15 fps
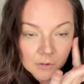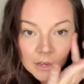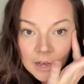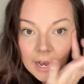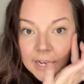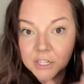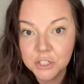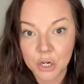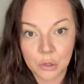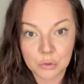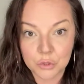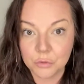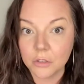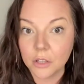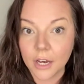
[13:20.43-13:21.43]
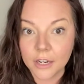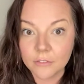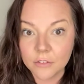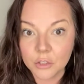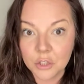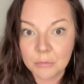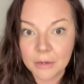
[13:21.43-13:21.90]
I don't do a lot of
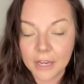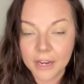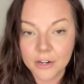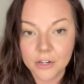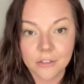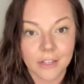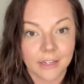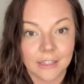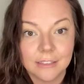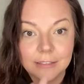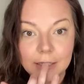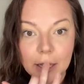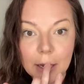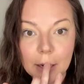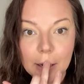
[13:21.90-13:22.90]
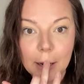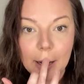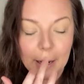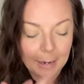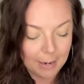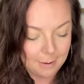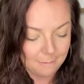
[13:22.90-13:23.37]
illuminator. Like I said,
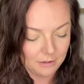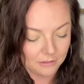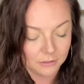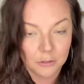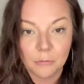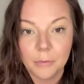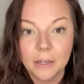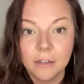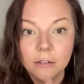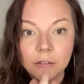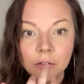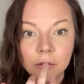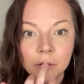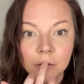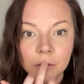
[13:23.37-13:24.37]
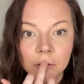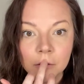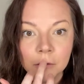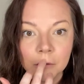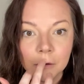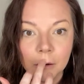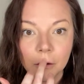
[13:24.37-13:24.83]
I am a little bit
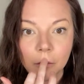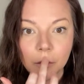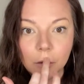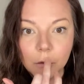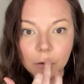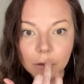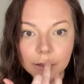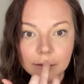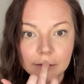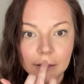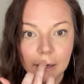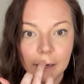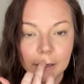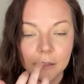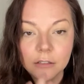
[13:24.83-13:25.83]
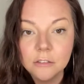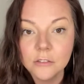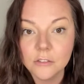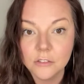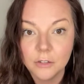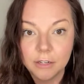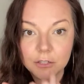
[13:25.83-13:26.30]
on the oily side,
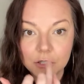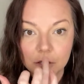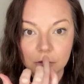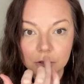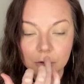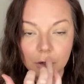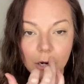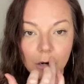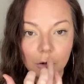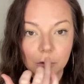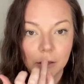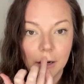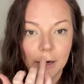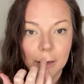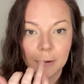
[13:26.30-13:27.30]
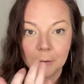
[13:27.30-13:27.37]
so I don't do a whole lot.